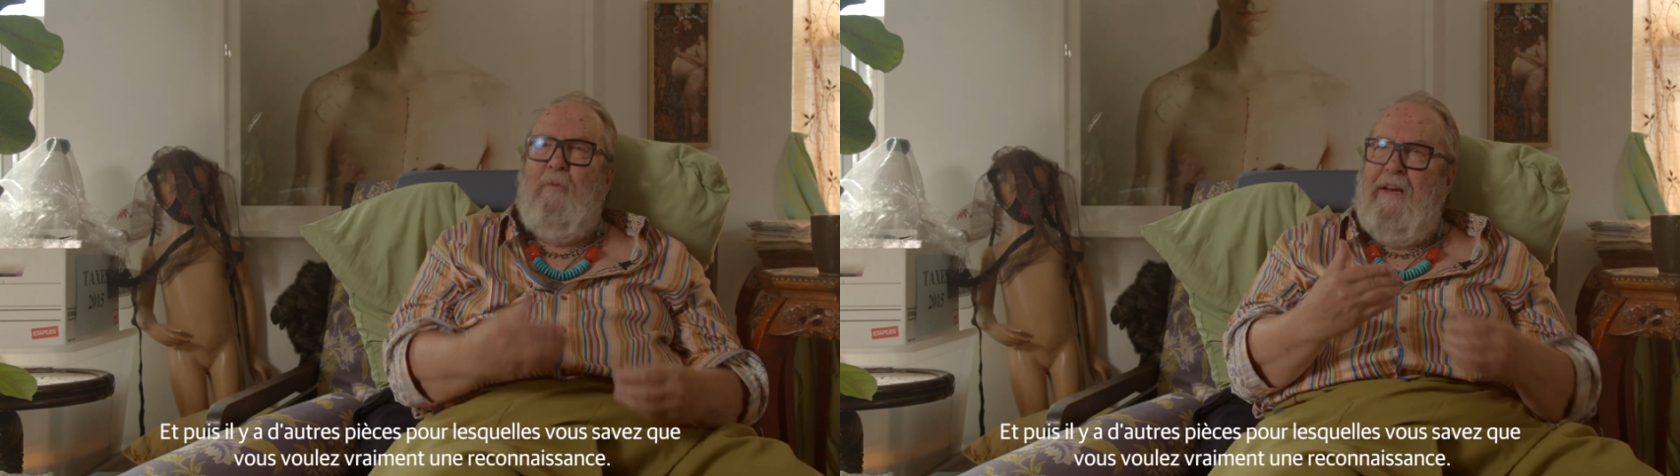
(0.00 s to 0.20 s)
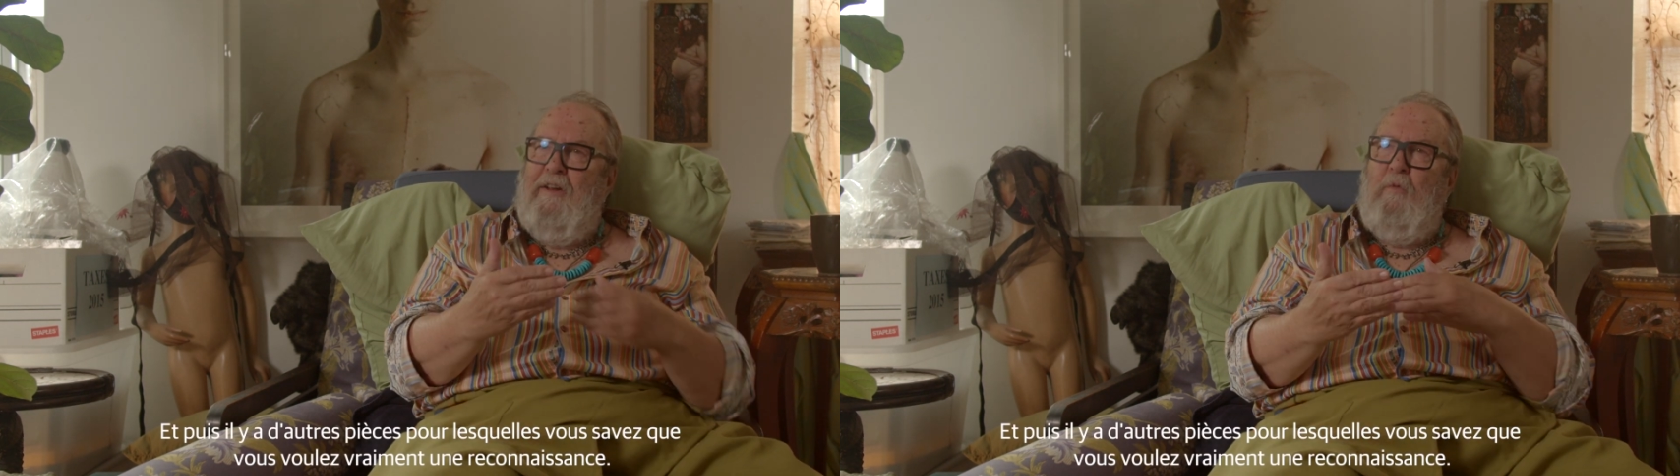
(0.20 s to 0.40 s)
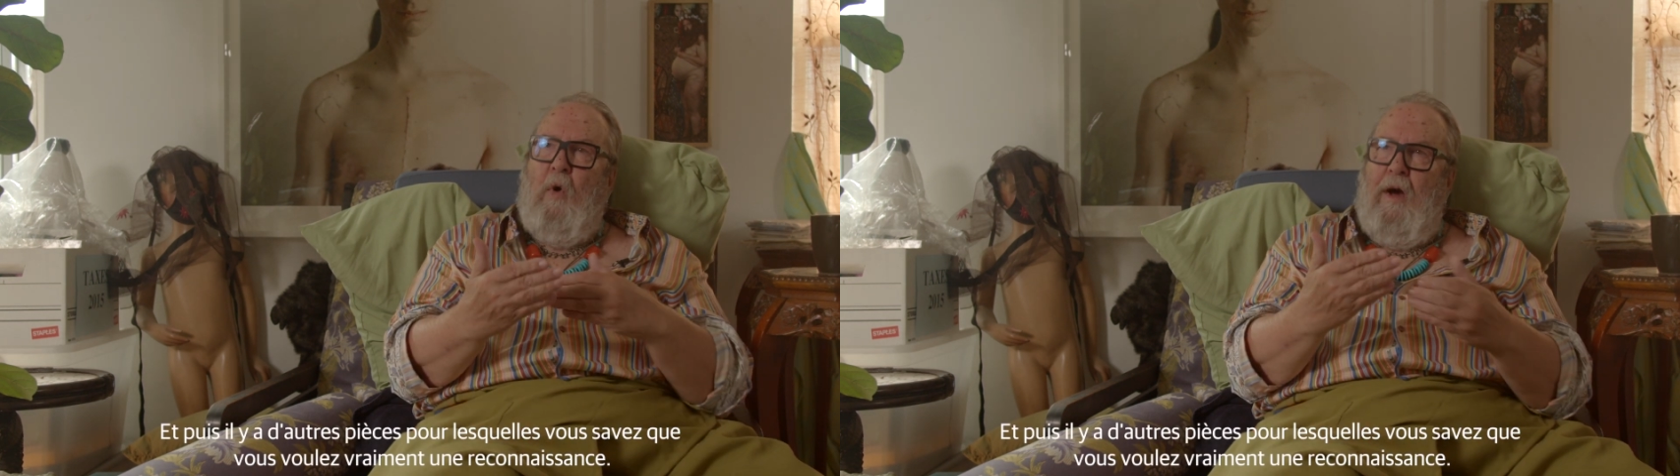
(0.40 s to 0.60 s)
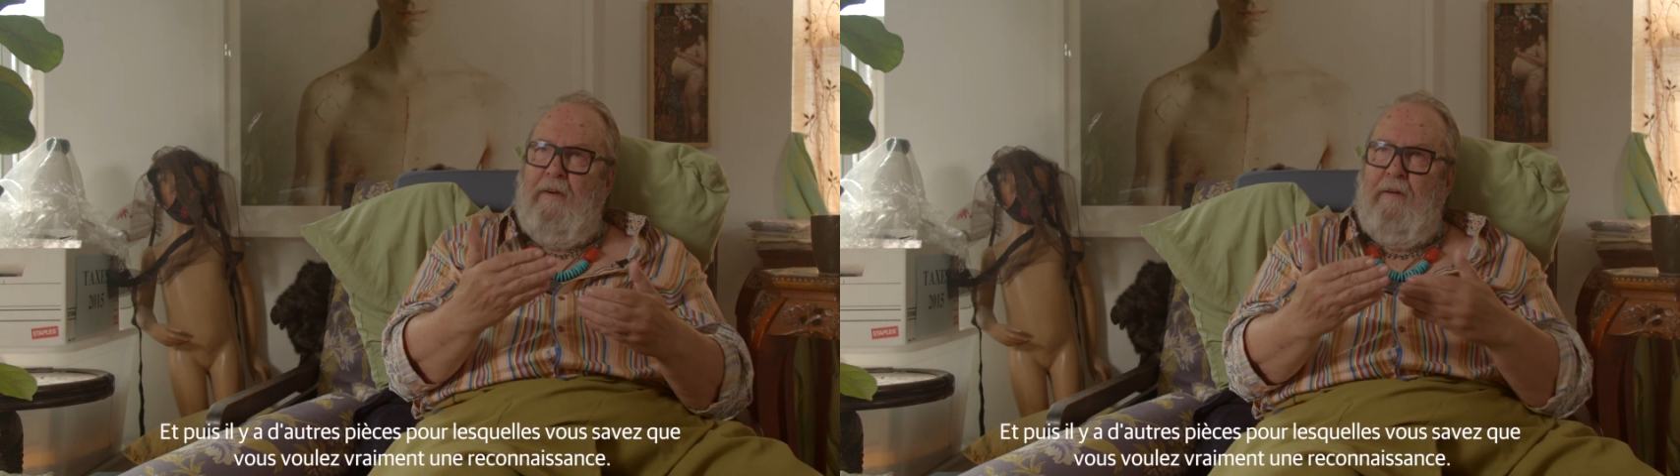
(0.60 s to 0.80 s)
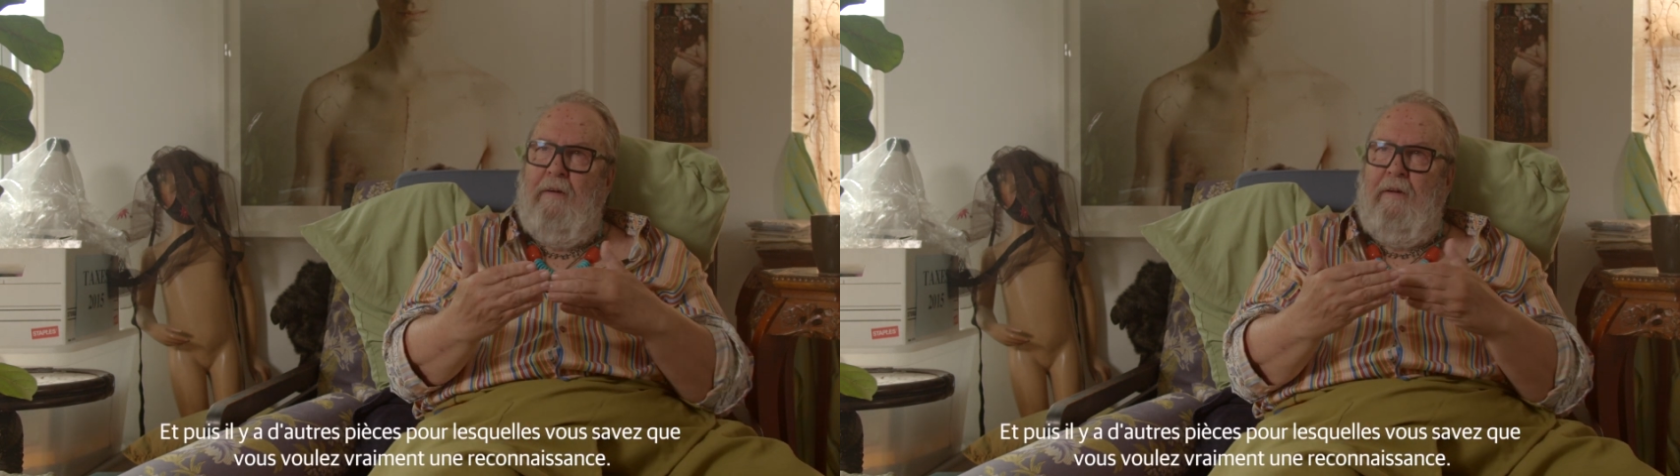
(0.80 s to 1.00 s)
really
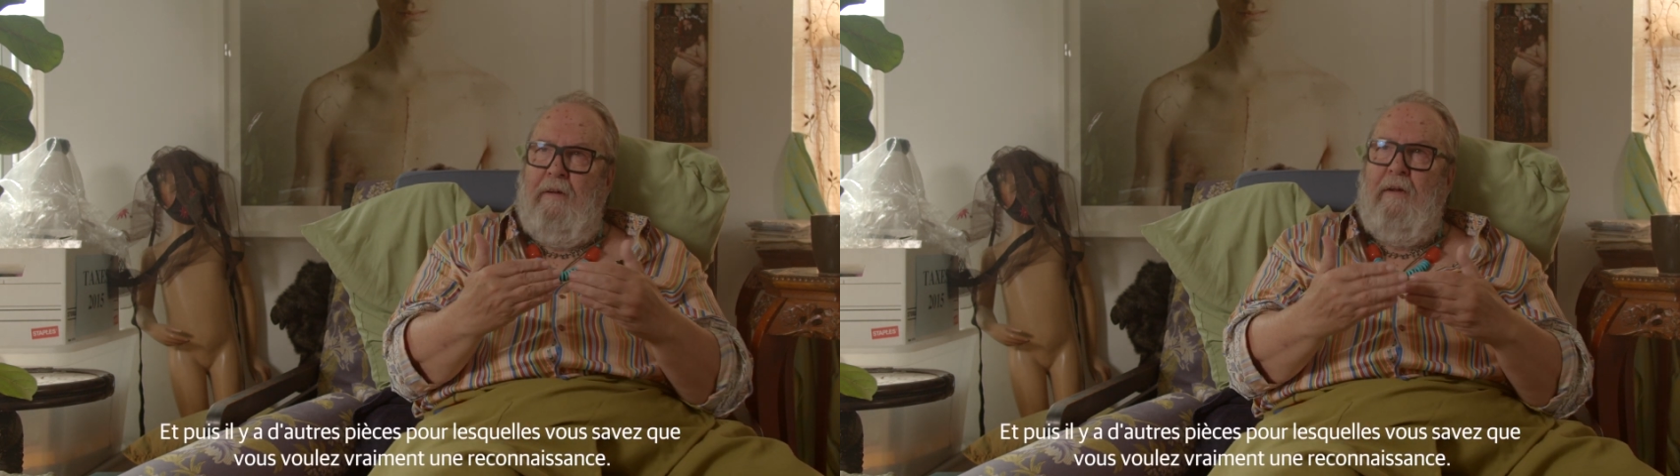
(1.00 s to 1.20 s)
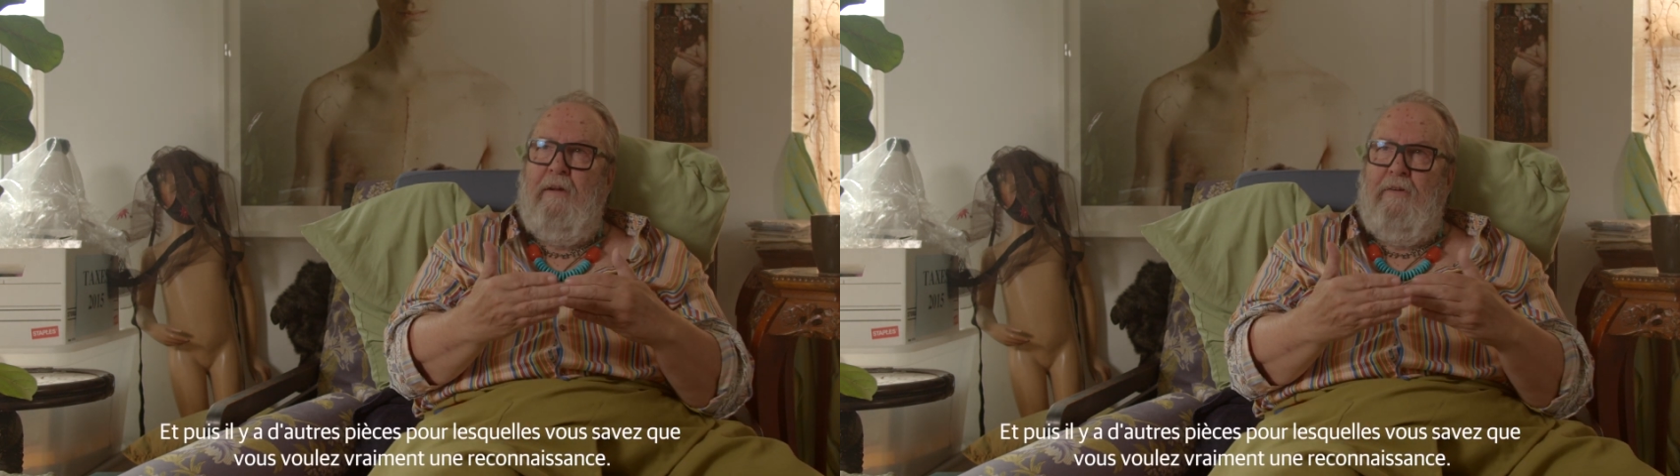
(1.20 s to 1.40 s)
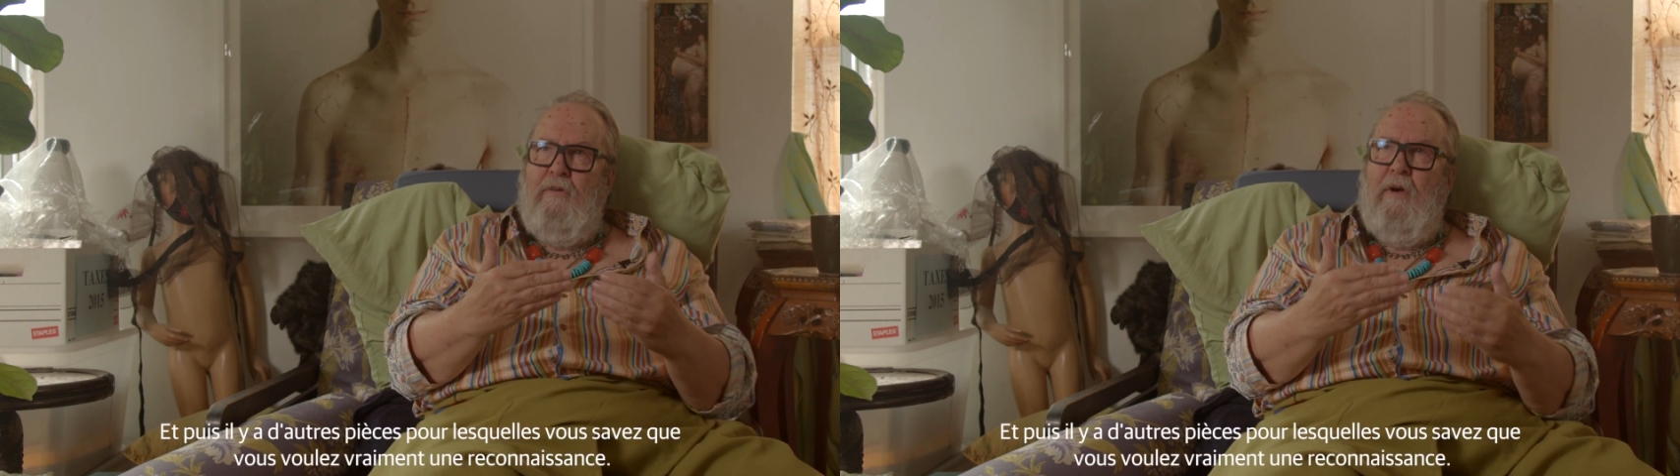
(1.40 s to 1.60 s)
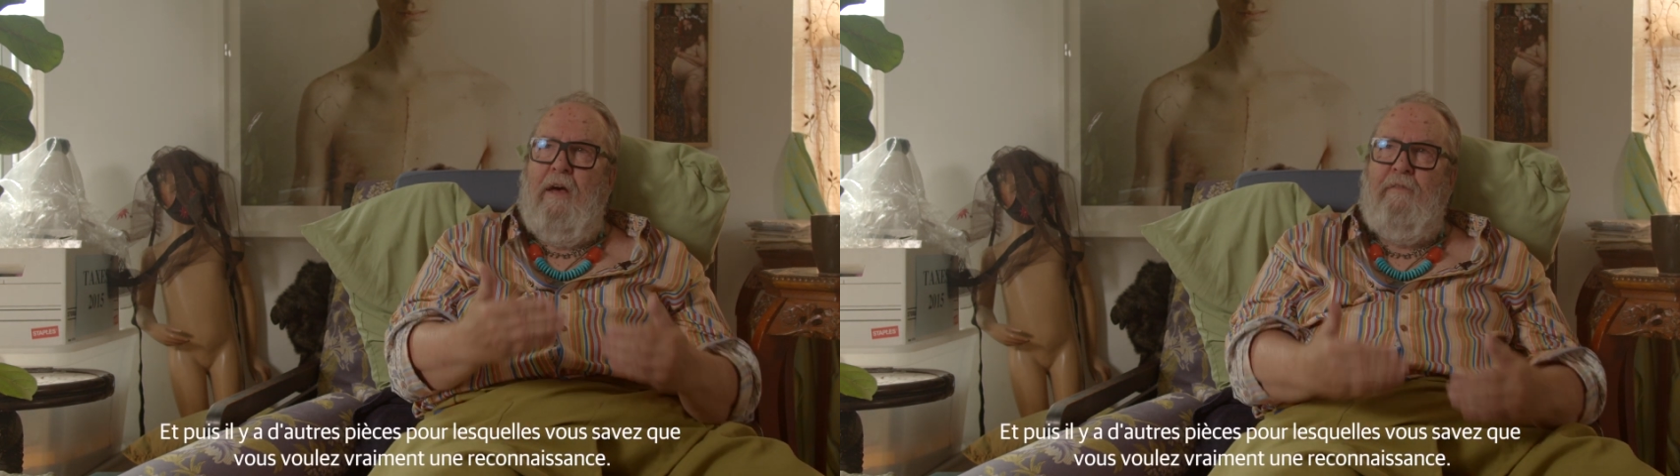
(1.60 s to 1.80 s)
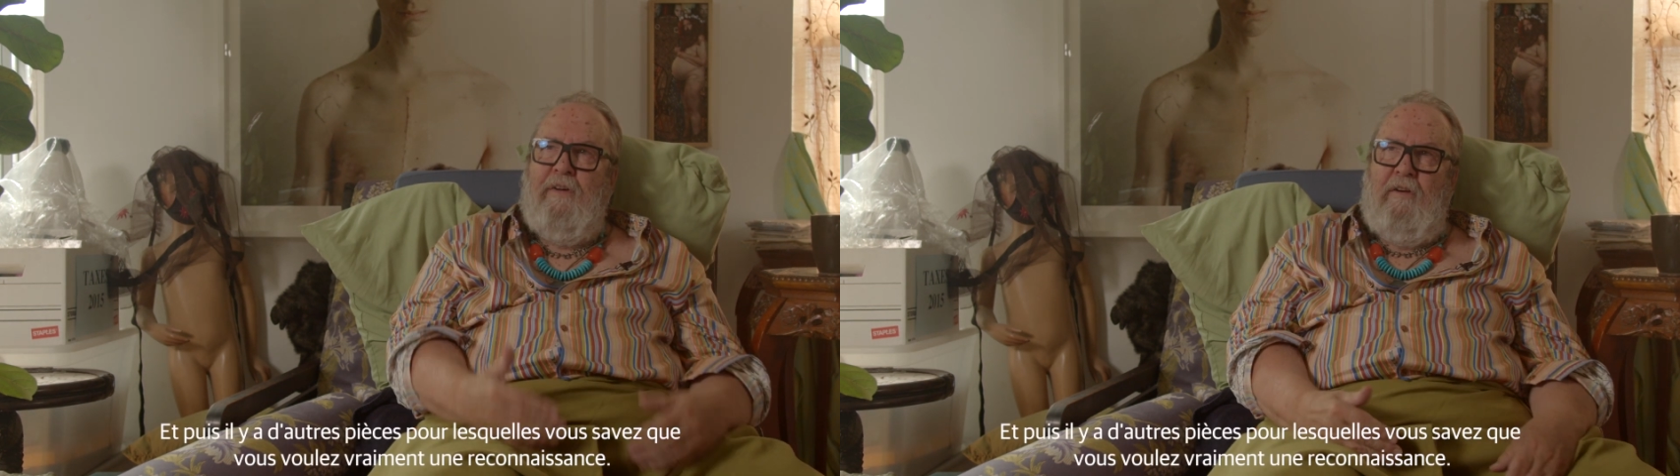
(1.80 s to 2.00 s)
want to have